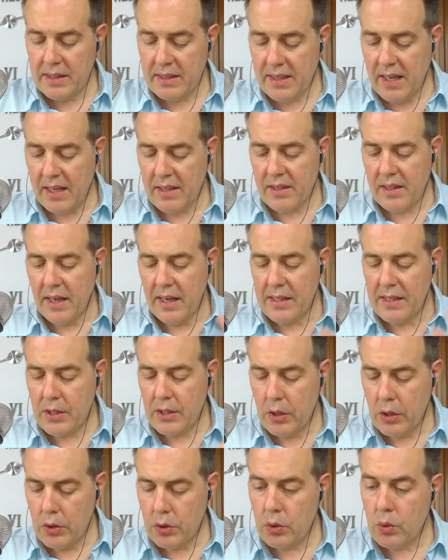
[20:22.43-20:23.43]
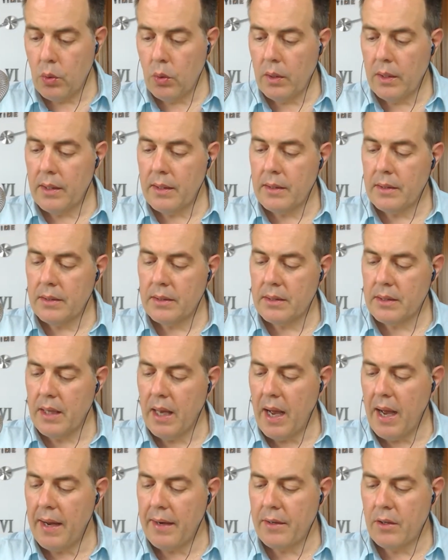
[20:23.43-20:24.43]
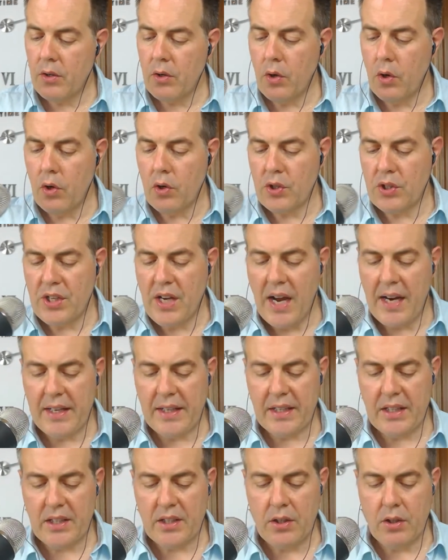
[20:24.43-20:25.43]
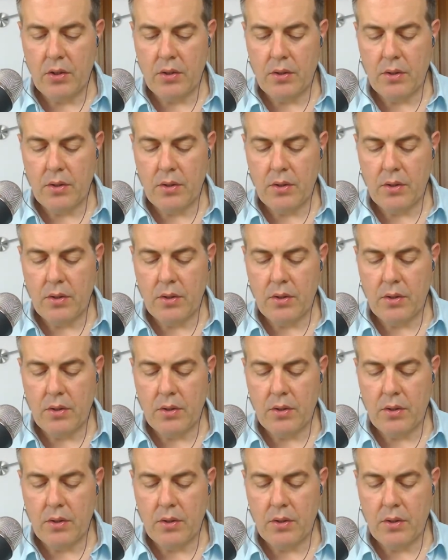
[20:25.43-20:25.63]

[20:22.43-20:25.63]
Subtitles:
such as sugars and organic